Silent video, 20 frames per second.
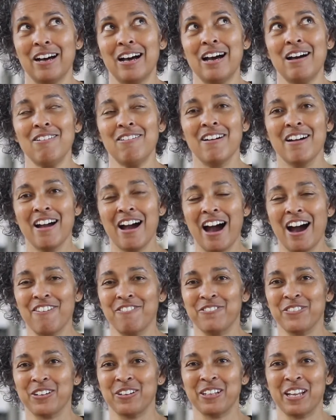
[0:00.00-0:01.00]

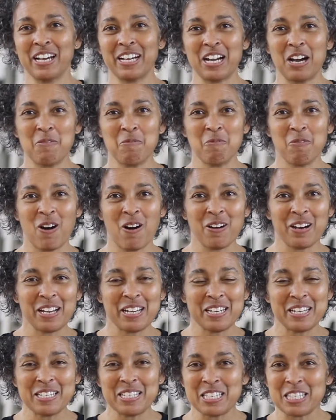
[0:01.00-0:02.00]
I feel like I'm
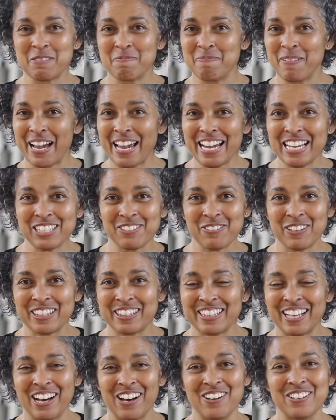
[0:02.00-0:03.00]
walking in space
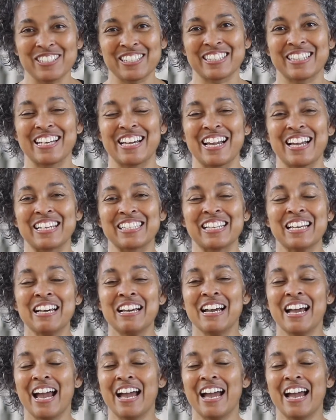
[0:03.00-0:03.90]
with those things.